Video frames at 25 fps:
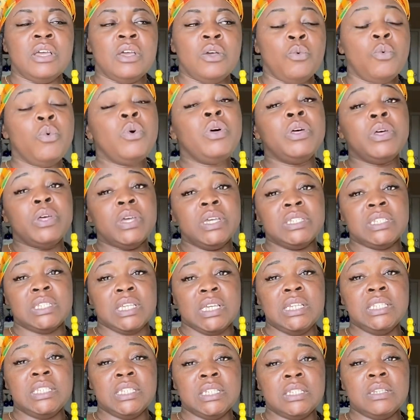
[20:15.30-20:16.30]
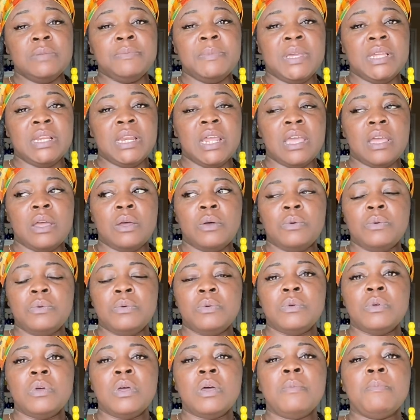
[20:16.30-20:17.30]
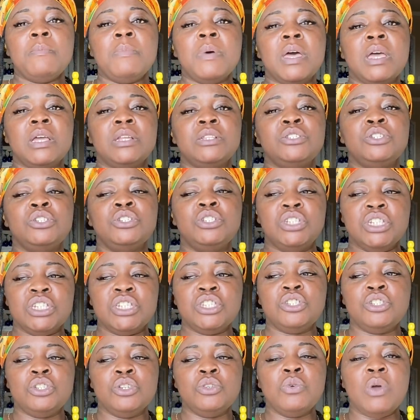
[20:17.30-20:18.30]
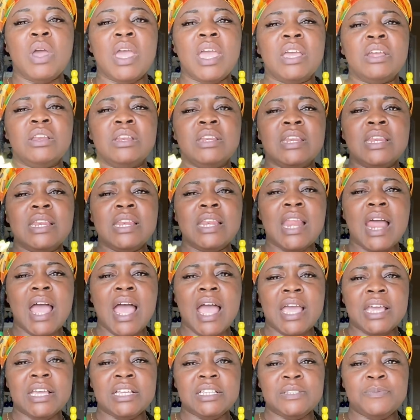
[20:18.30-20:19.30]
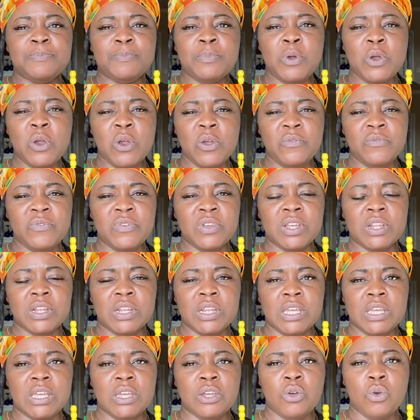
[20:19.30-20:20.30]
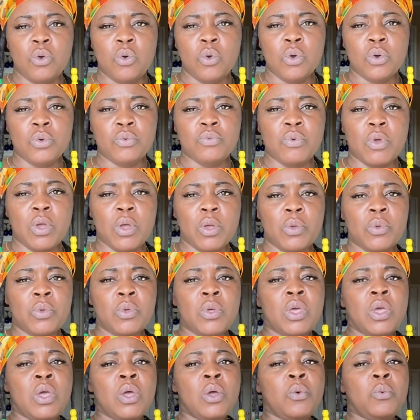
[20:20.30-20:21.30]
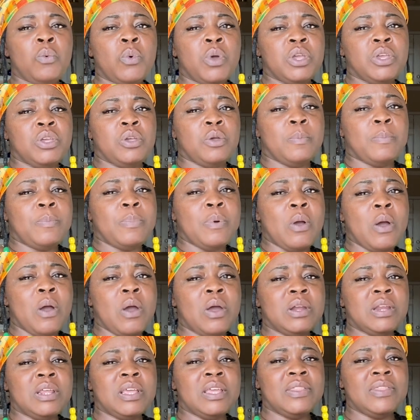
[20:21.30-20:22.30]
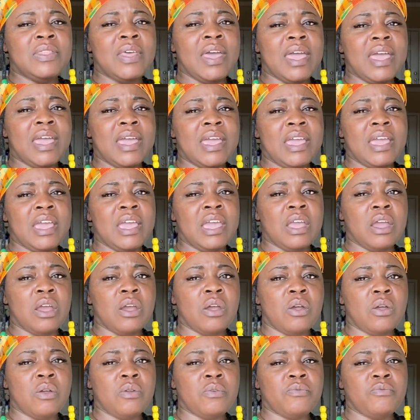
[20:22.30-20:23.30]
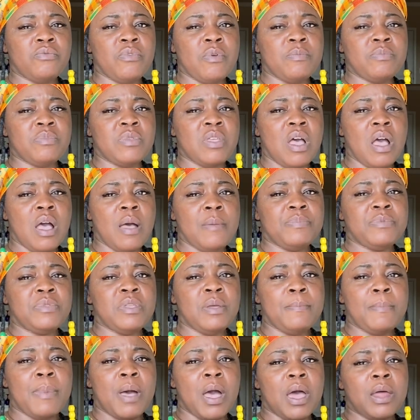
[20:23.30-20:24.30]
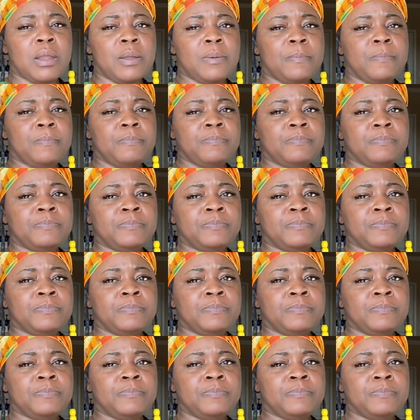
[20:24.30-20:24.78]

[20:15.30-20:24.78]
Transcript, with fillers: Well, it's easy to me now. But to just do a nice, perfectly cornrow where you're parting that hair from top to bottom